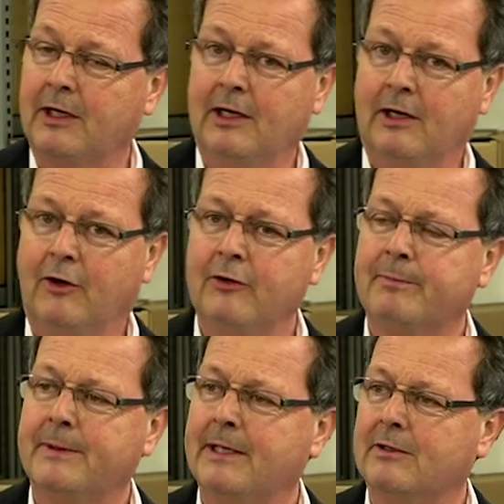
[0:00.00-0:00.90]

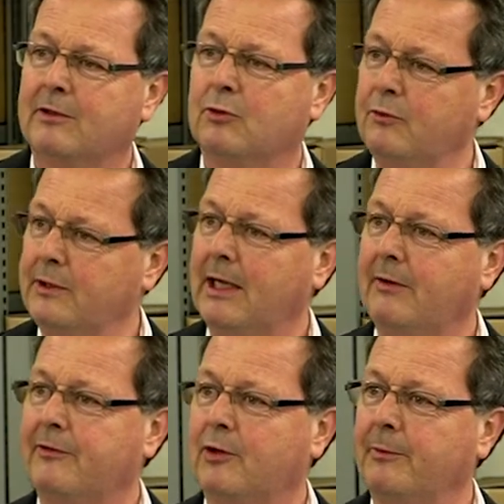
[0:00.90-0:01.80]
Hans-Peter, do we have
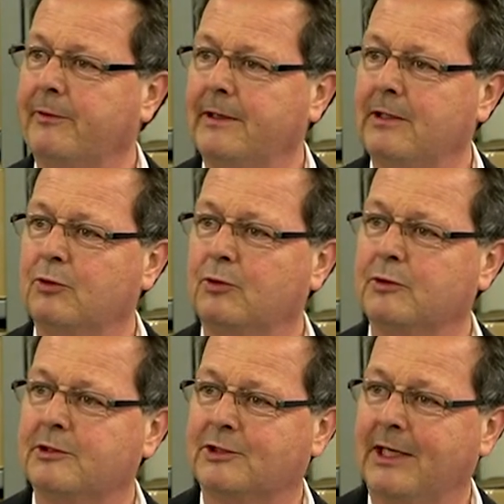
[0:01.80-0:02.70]
something to do
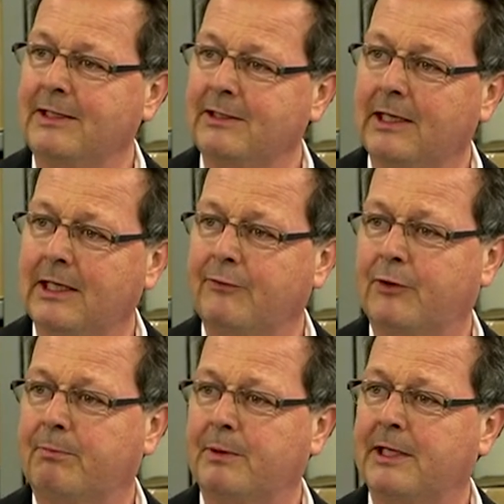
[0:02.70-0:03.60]
strain relief
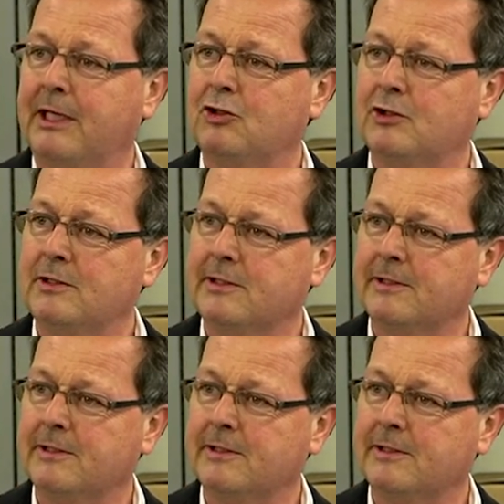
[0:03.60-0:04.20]
applications?